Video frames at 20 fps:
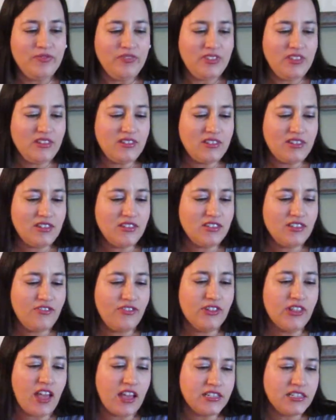This is the
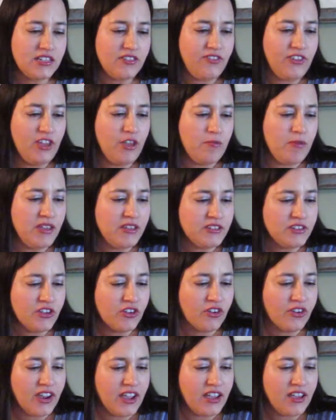Philosophy Amazing
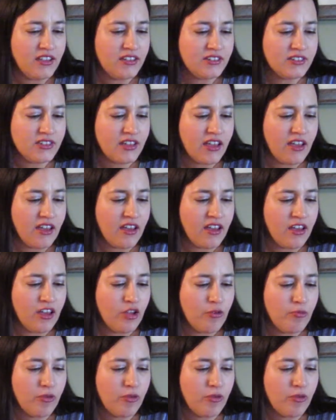Grace uh,